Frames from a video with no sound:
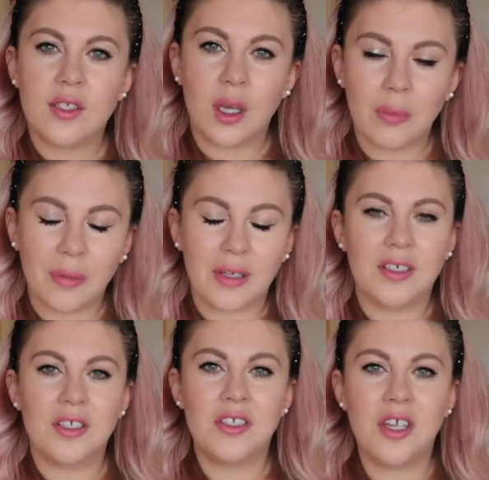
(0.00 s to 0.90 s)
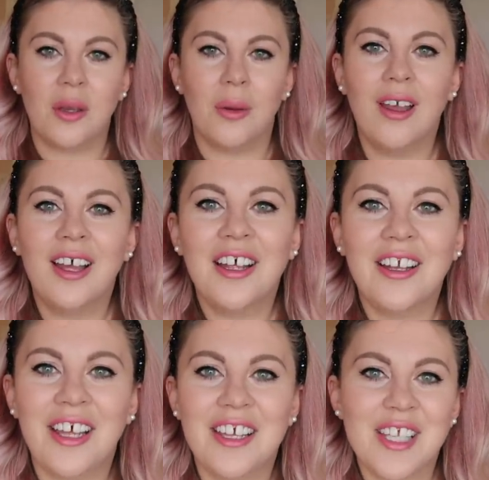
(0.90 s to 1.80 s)
to supplement. So
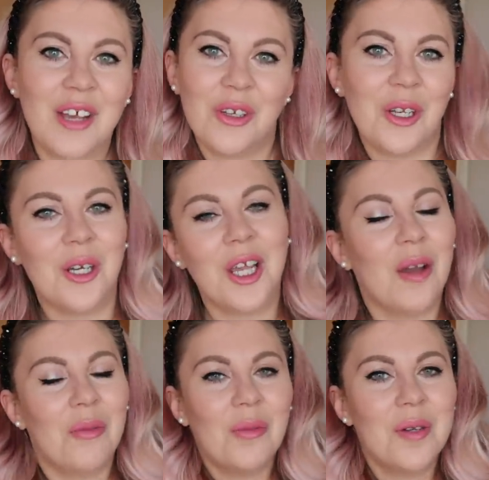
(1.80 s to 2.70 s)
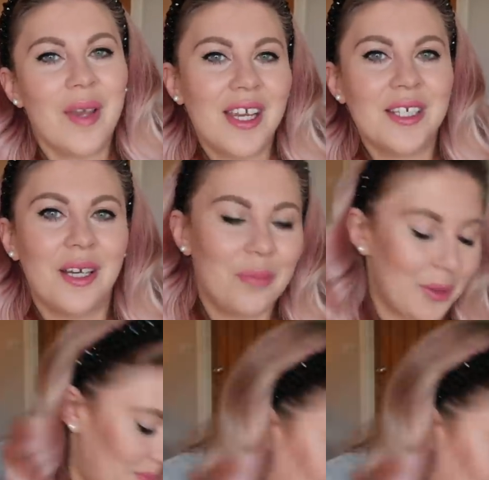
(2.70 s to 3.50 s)
let's have a look at what we picked up.